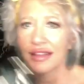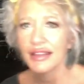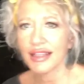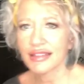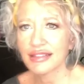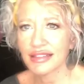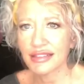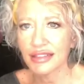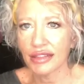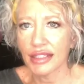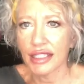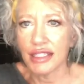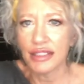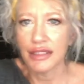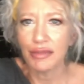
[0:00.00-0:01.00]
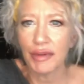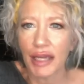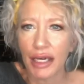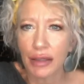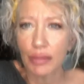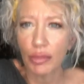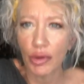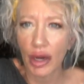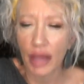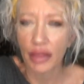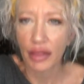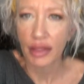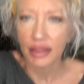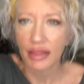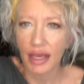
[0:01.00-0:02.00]
That's silly to be out of breath
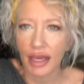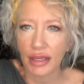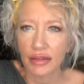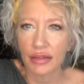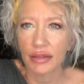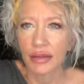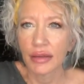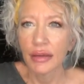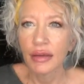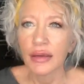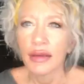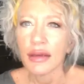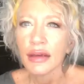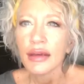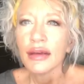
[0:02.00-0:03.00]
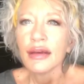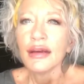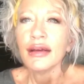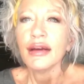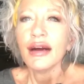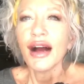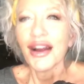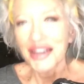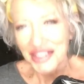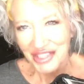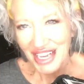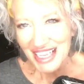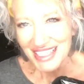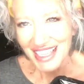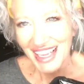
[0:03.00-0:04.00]
like that. All right, you
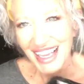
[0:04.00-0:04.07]
guys,